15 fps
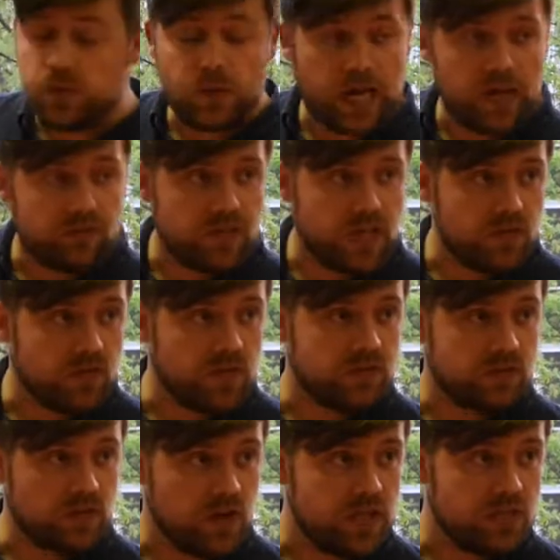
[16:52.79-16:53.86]
have another
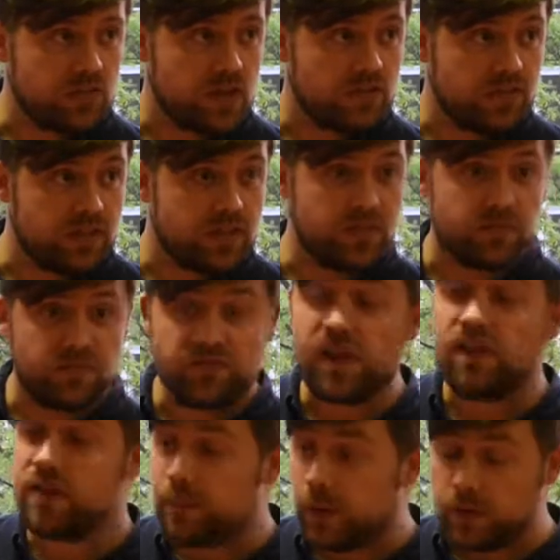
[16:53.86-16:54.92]
Scottish referendum,
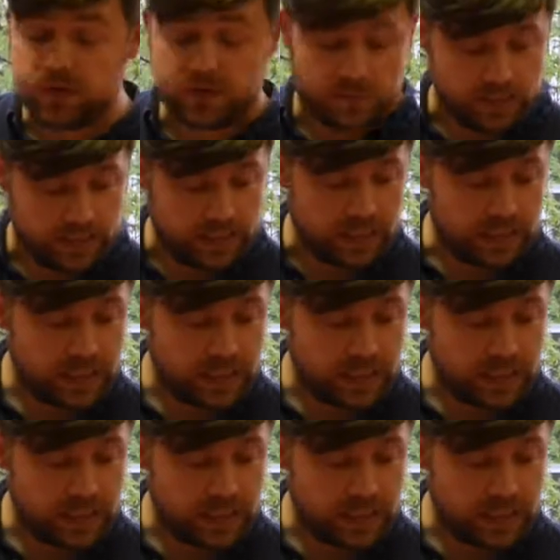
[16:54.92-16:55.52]
very possibly.